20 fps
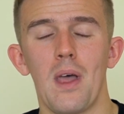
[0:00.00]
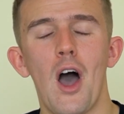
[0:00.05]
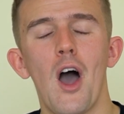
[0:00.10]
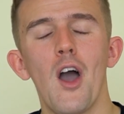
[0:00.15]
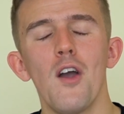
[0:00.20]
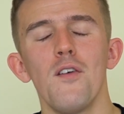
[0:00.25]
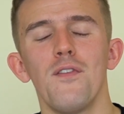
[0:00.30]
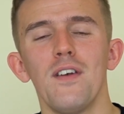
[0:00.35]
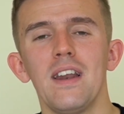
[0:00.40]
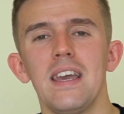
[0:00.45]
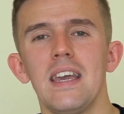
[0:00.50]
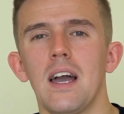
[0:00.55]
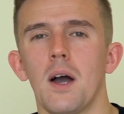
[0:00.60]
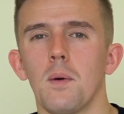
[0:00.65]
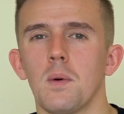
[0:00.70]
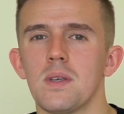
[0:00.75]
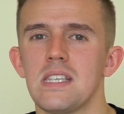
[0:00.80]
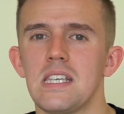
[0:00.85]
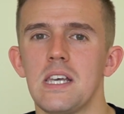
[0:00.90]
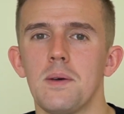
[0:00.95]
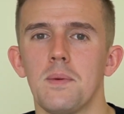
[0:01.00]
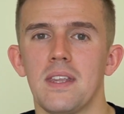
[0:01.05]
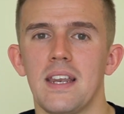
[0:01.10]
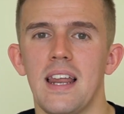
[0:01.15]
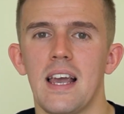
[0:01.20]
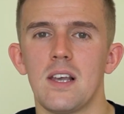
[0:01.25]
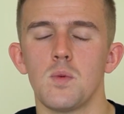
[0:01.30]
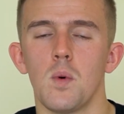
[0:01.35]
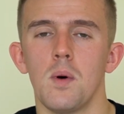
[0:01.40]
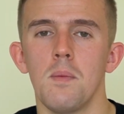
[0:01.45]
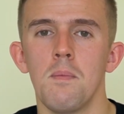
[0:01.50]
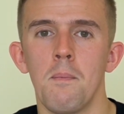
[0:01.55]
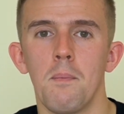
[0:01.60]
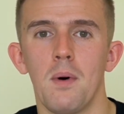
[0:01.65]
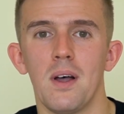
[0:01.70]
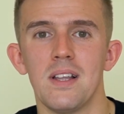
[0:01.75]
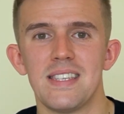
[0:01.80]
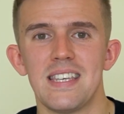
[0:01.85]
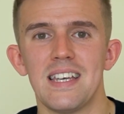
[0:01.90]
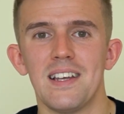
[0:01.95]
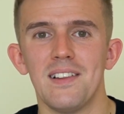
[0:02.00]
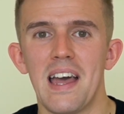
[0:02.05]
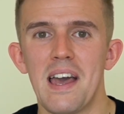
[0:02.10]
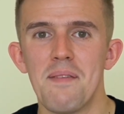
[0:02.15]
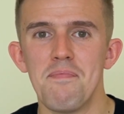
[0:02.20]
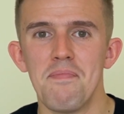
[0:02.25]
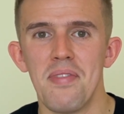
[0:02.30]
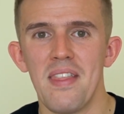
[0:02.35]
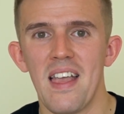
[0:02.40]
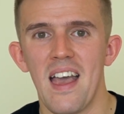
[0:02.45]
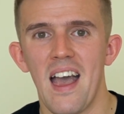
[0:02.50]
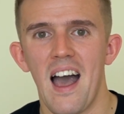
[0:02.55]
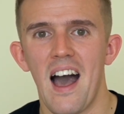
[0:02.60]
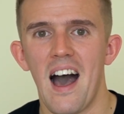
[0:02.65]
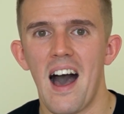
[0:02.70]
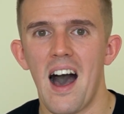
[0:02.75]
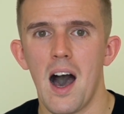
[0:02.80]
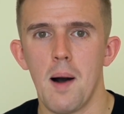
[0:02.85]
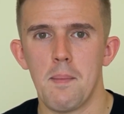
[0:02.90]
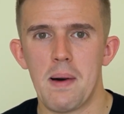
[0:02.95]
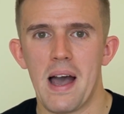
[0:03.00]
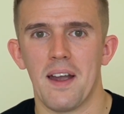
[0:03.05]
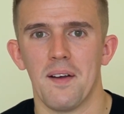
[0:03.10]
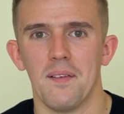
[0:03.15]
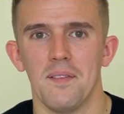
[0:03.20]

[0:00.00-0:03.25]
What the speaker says: Hopefully I will see you in the next one, but until then, I'm out.